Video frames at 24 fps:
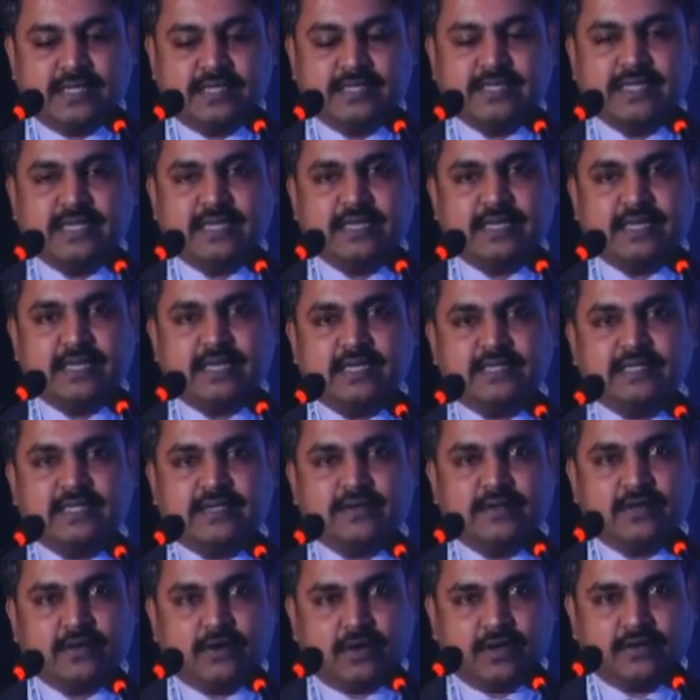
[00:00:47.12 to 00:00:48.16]
Then
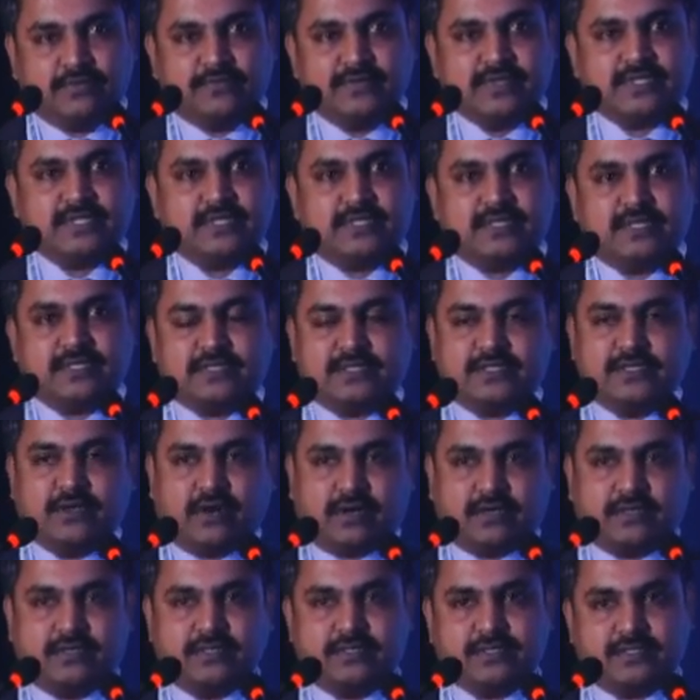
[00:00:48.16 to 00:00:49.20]
there are a lot of visitors,
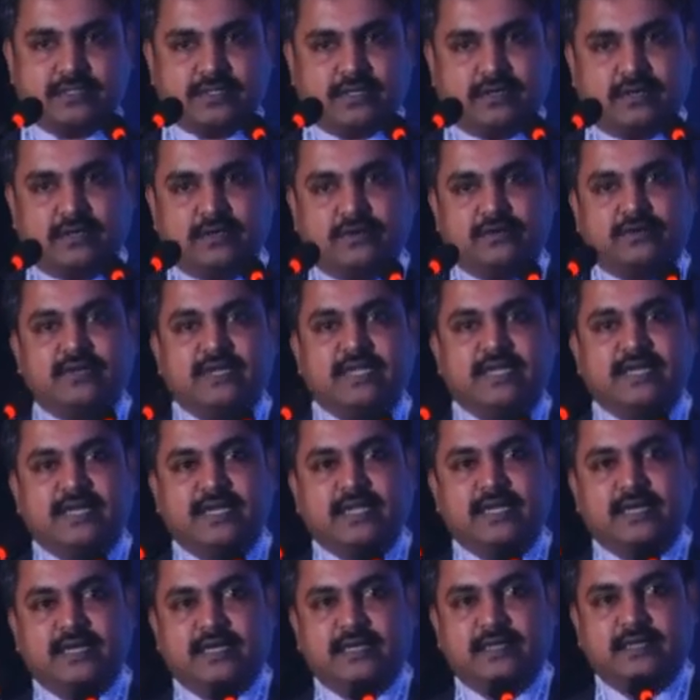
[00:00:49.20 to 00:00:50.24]
doctors all around
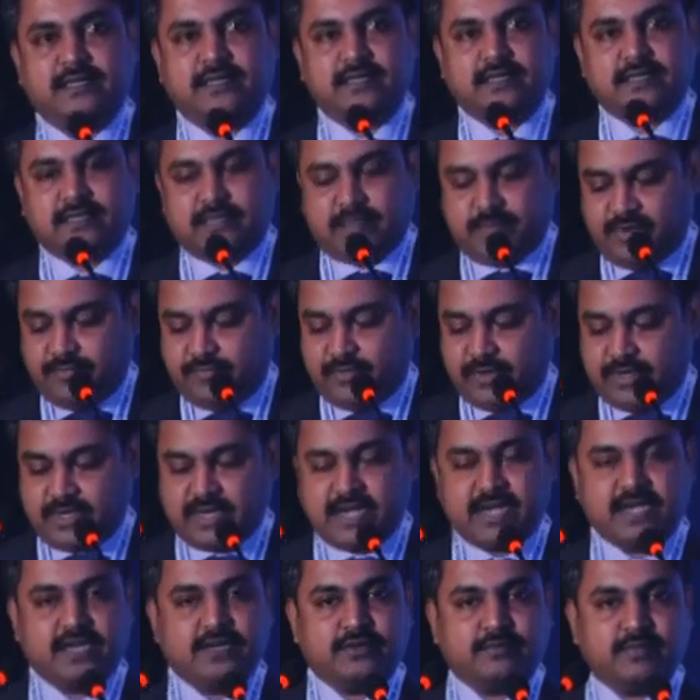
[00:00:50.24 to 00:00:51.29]
India coming for
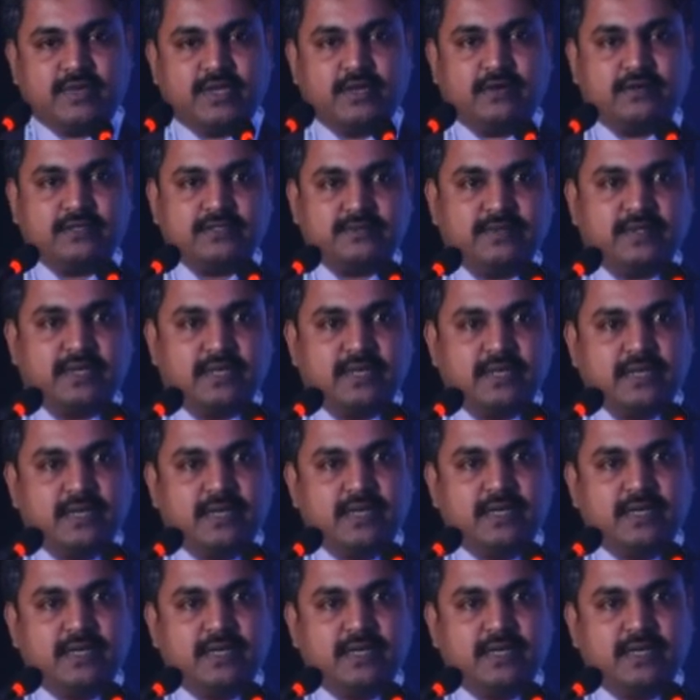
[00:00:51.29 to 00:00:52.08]
training to my hospital.